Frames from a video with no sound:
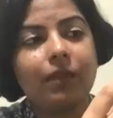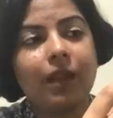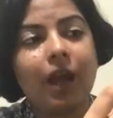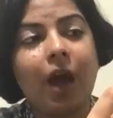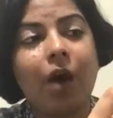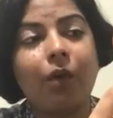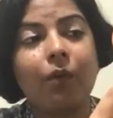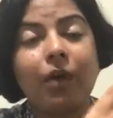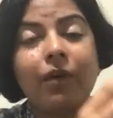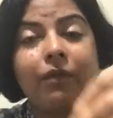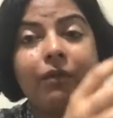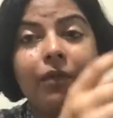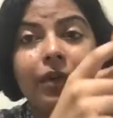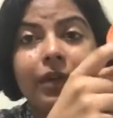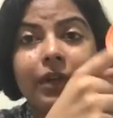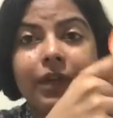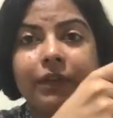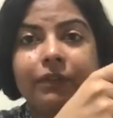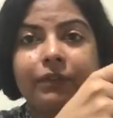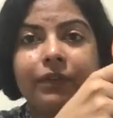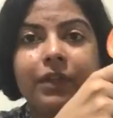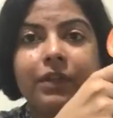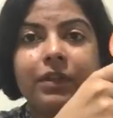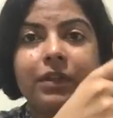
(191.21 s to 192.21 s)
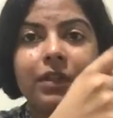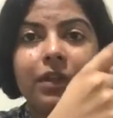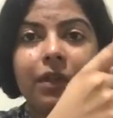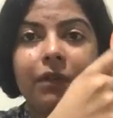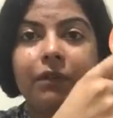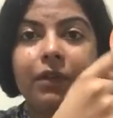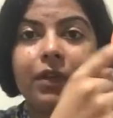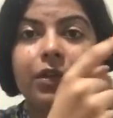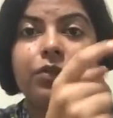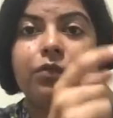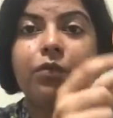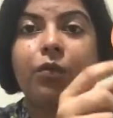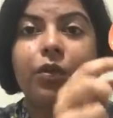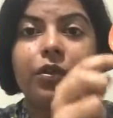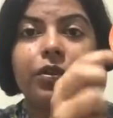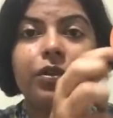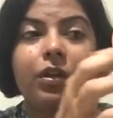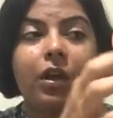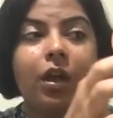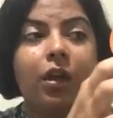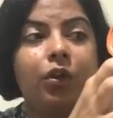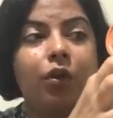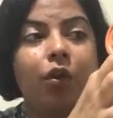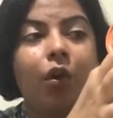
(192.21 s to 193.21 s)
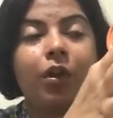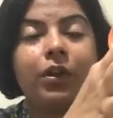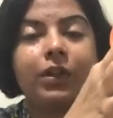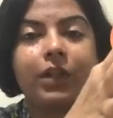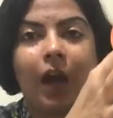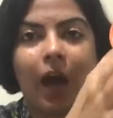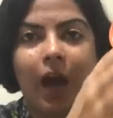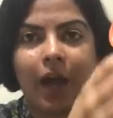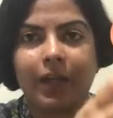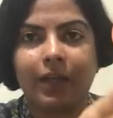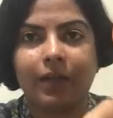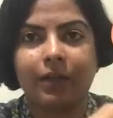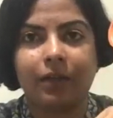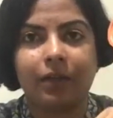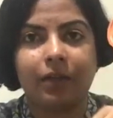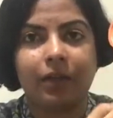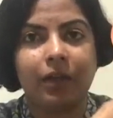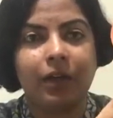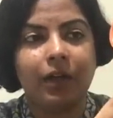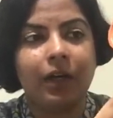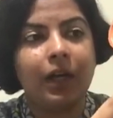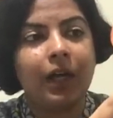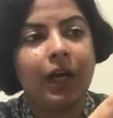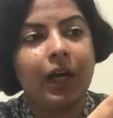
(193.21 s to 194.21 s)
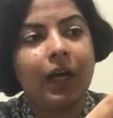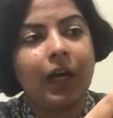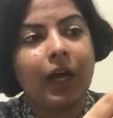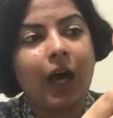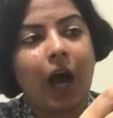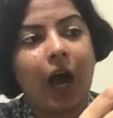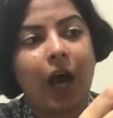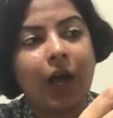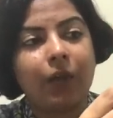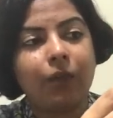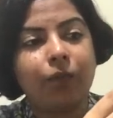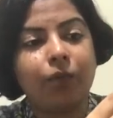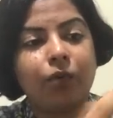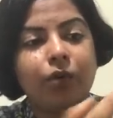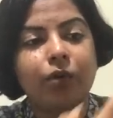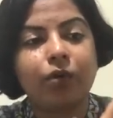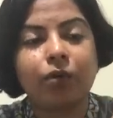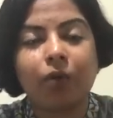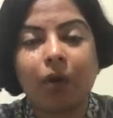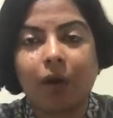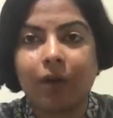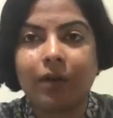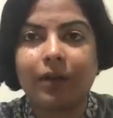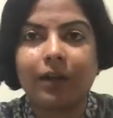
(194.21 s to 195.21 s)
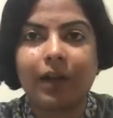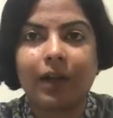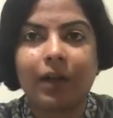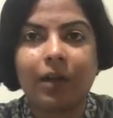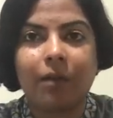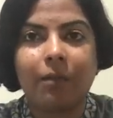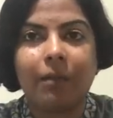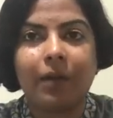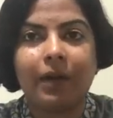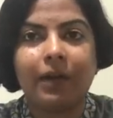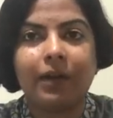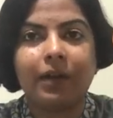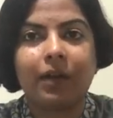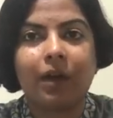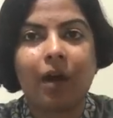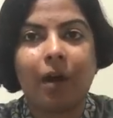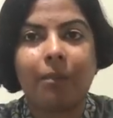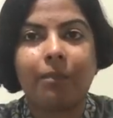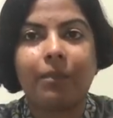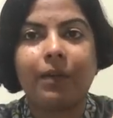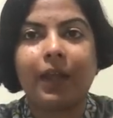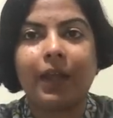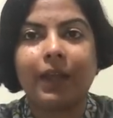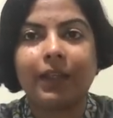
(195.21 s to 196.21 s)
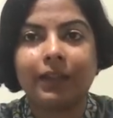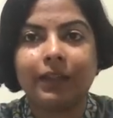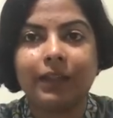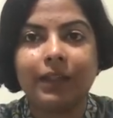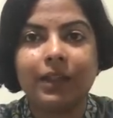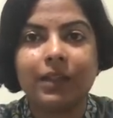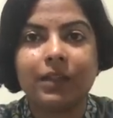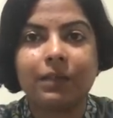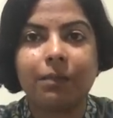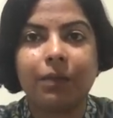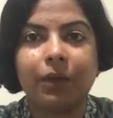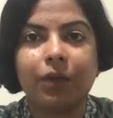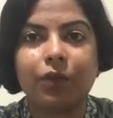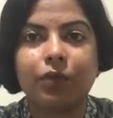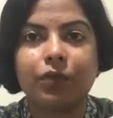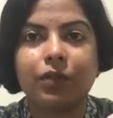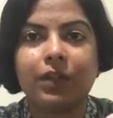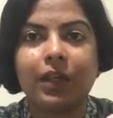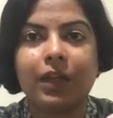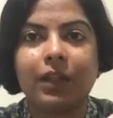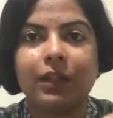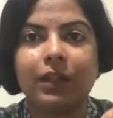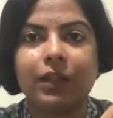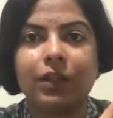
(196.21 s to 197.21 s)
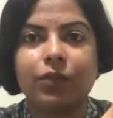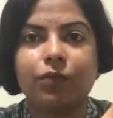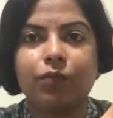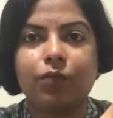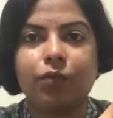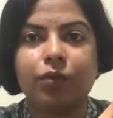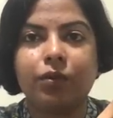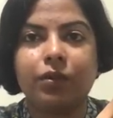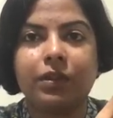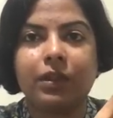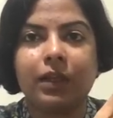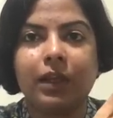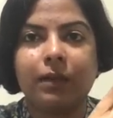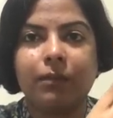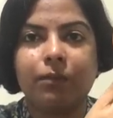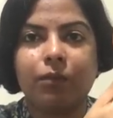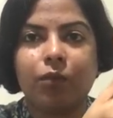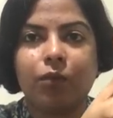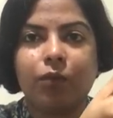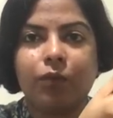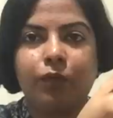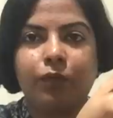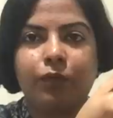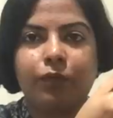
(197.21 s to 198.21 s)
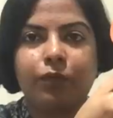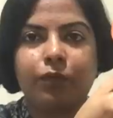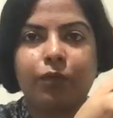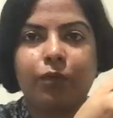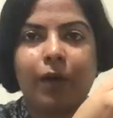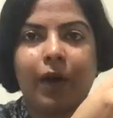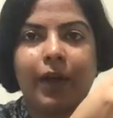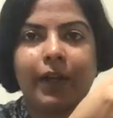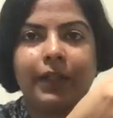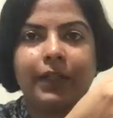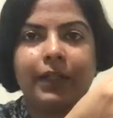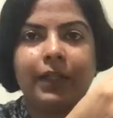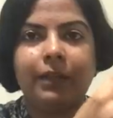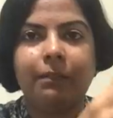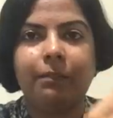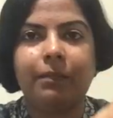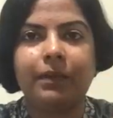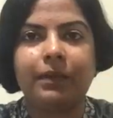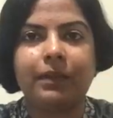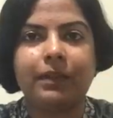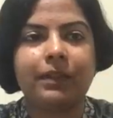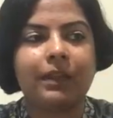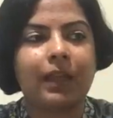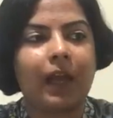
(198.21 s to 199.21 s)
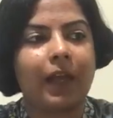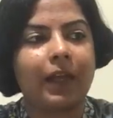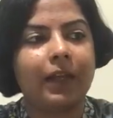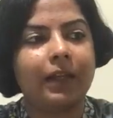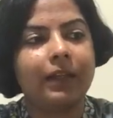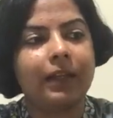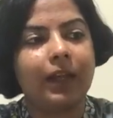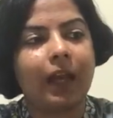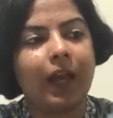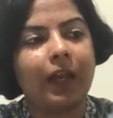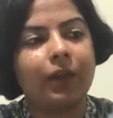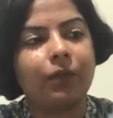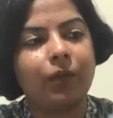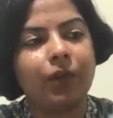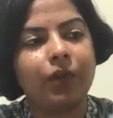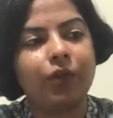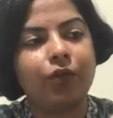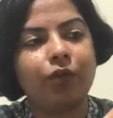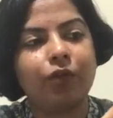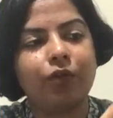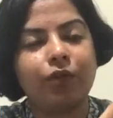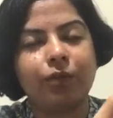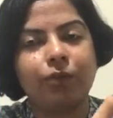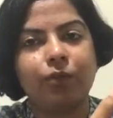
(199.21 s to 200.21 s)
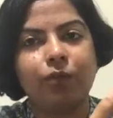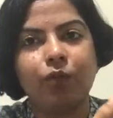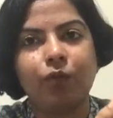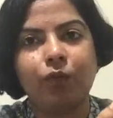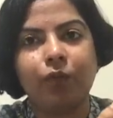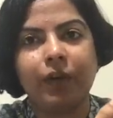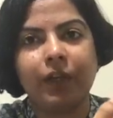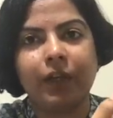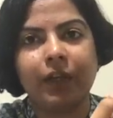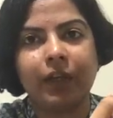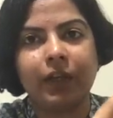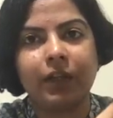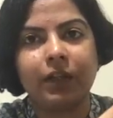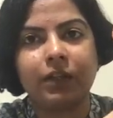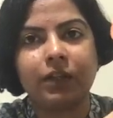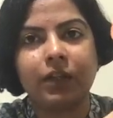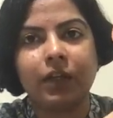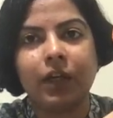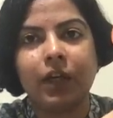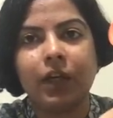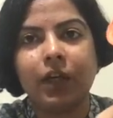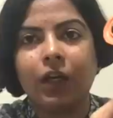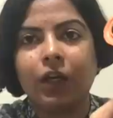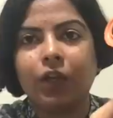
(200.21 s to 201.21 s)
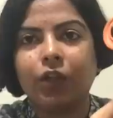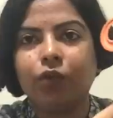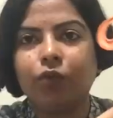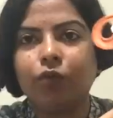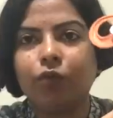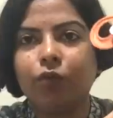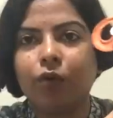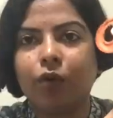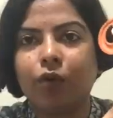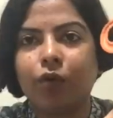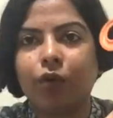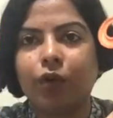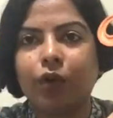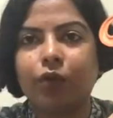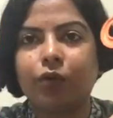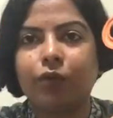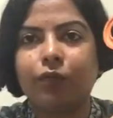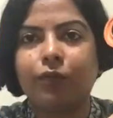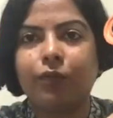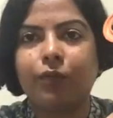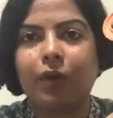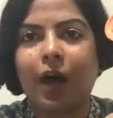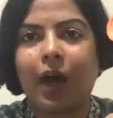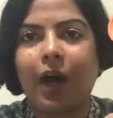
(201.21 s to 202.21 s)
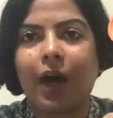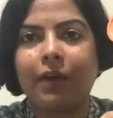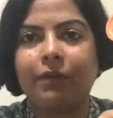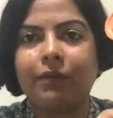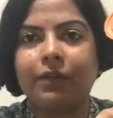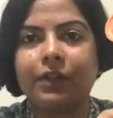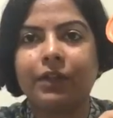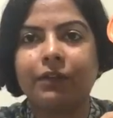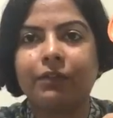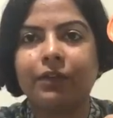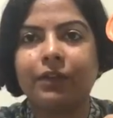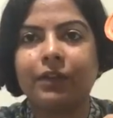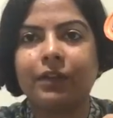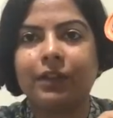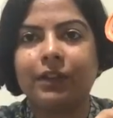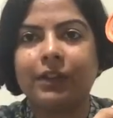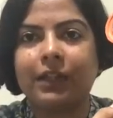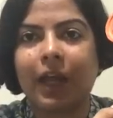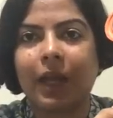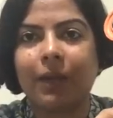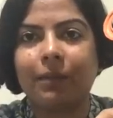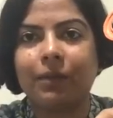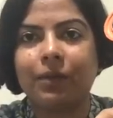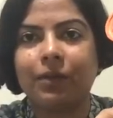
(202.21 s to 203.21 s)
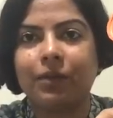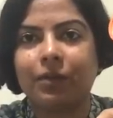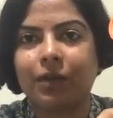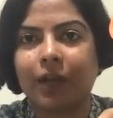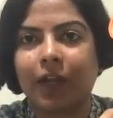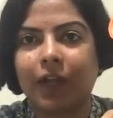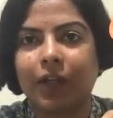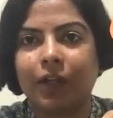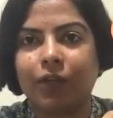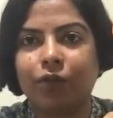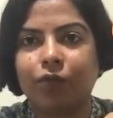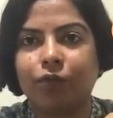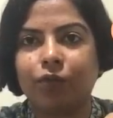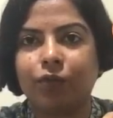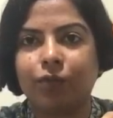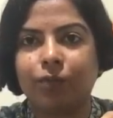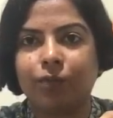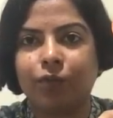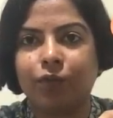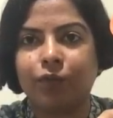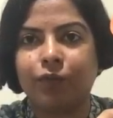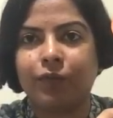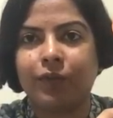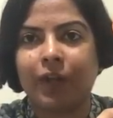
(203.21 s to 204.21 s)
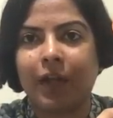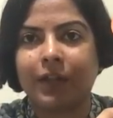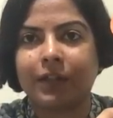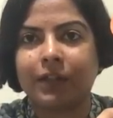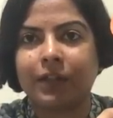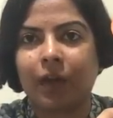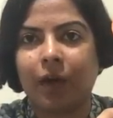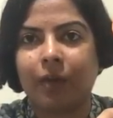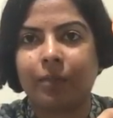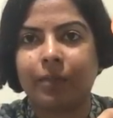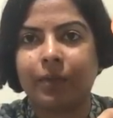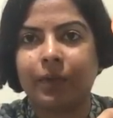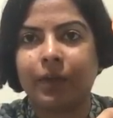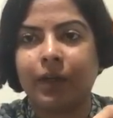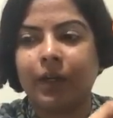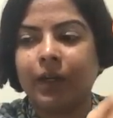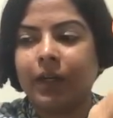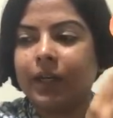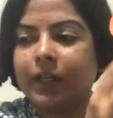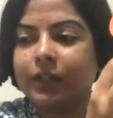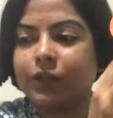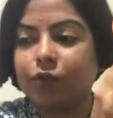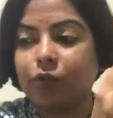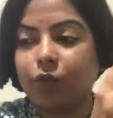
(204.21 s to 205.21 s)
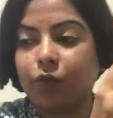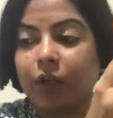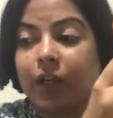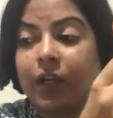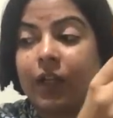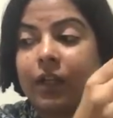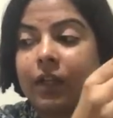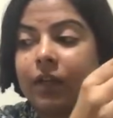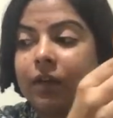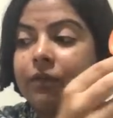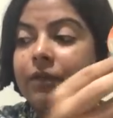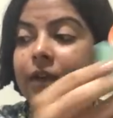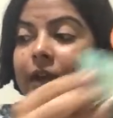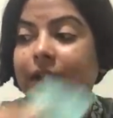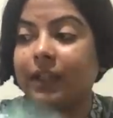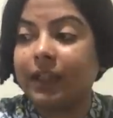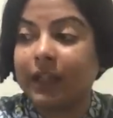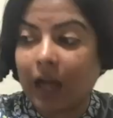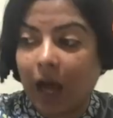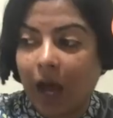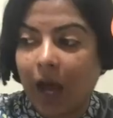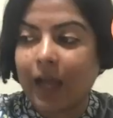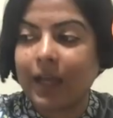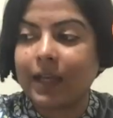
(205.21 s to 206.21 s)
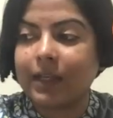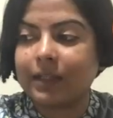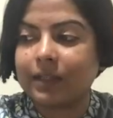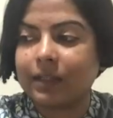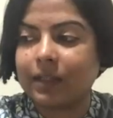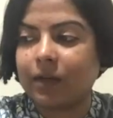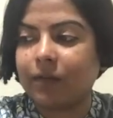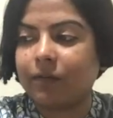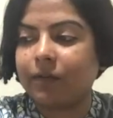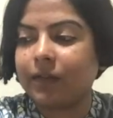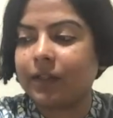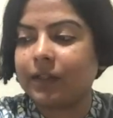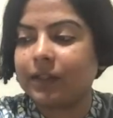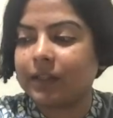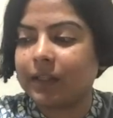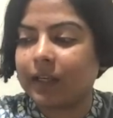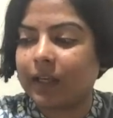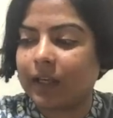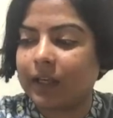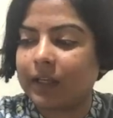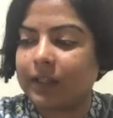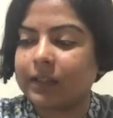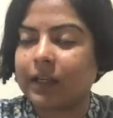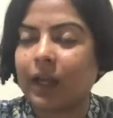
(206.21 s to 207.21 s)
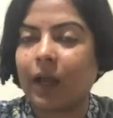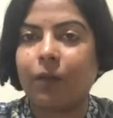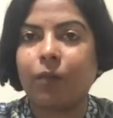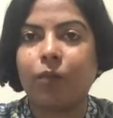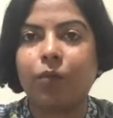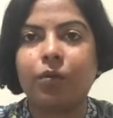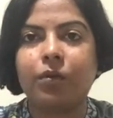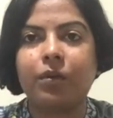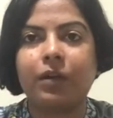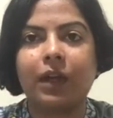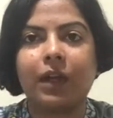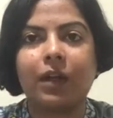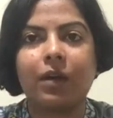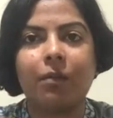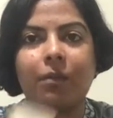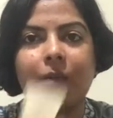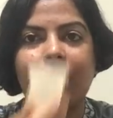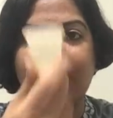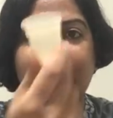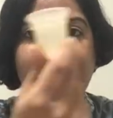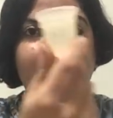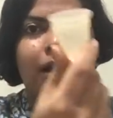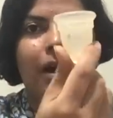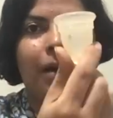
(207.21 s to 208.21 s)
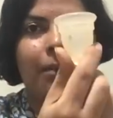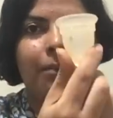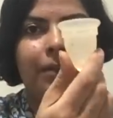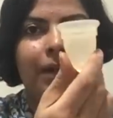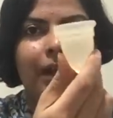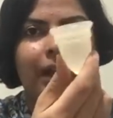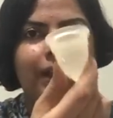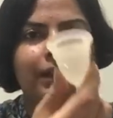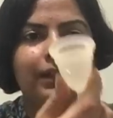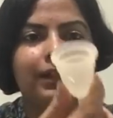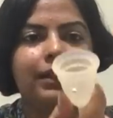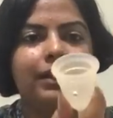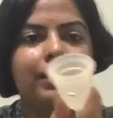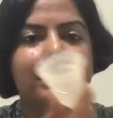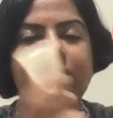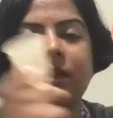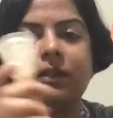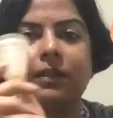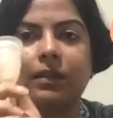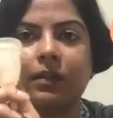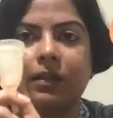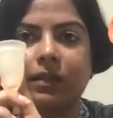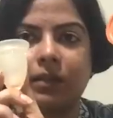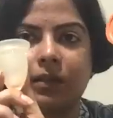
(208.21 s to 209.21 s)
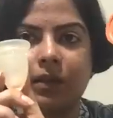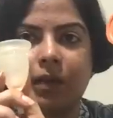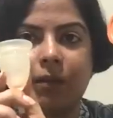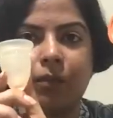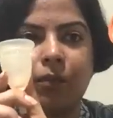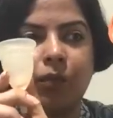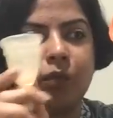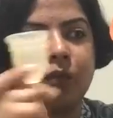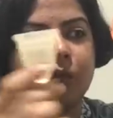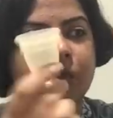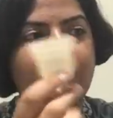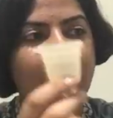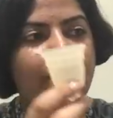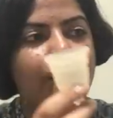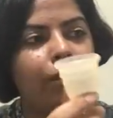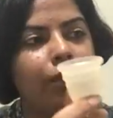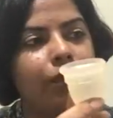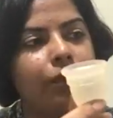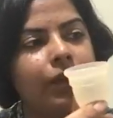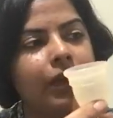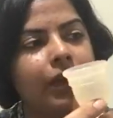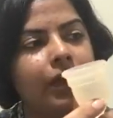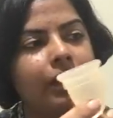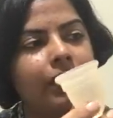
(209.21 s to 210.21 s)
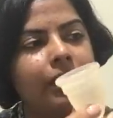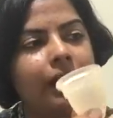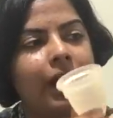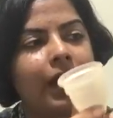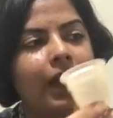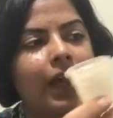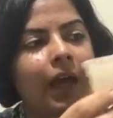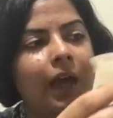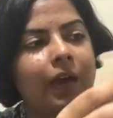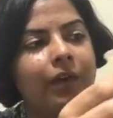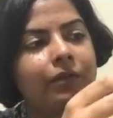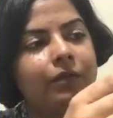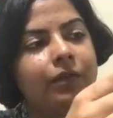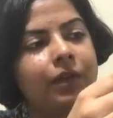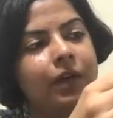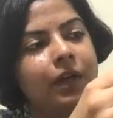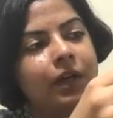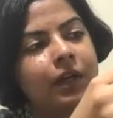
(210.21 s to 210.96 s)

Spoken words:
However, if this cervix was a lot higher, I would not recommend a cup like this, because then this would say move quite deep inside, and when you're removing it, you are going to have a difficult time in trying to remove that cup. So in a very high cervix case, I would recommend a cup like this. This is a moon cup over here I have.